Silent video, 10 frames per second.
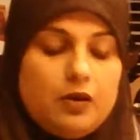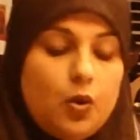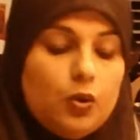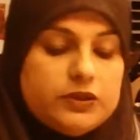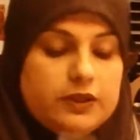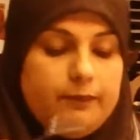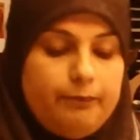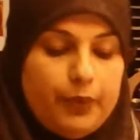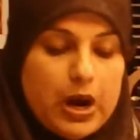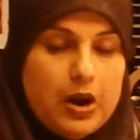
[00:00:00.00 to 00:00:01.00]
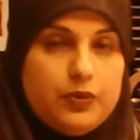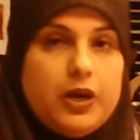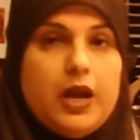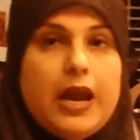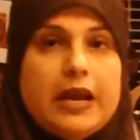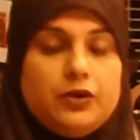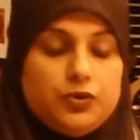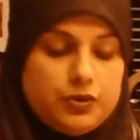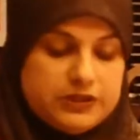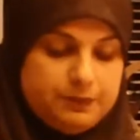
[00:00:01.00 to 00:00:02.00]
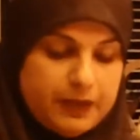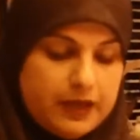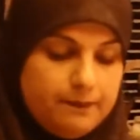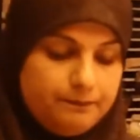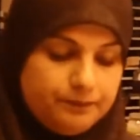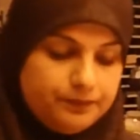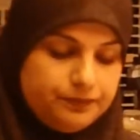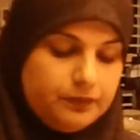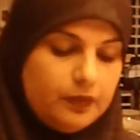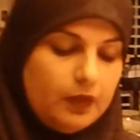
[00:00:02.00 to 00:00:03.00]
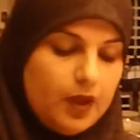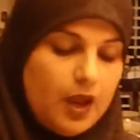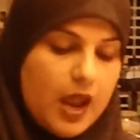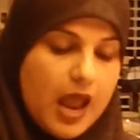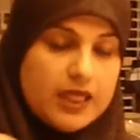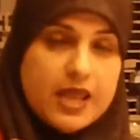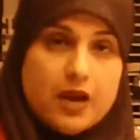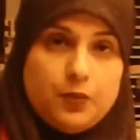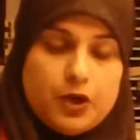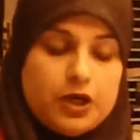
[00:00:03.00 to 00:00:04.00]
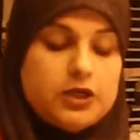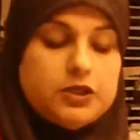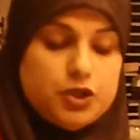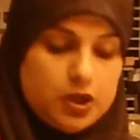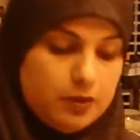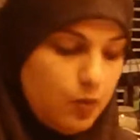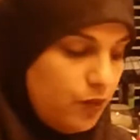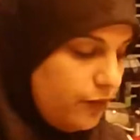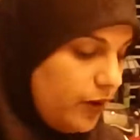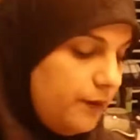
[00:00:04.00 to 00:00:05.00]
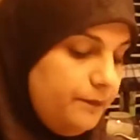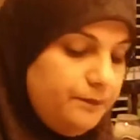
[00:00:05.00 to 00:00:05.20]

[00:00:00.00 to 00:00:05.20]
golden brown and crispy. And then we're going to turn them over.